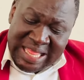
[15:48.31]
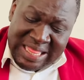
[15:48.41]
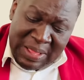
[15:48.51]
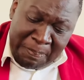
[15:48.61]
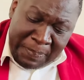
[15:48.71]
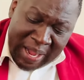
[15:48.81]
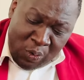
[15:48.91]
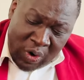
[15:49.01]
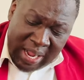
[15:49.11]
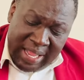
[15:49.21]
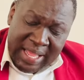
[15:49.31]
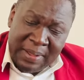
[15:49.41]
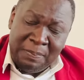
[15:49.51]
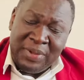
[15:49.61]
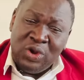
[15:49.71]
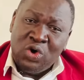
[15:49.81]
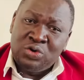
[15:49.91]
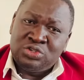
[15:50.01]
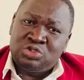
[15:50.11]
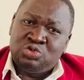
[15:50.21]
the power
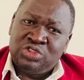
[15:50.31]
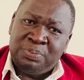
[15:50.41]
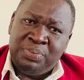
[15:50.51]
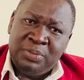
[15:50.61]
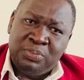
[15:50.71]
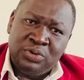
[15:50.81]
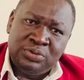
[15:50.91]
belongs to the people.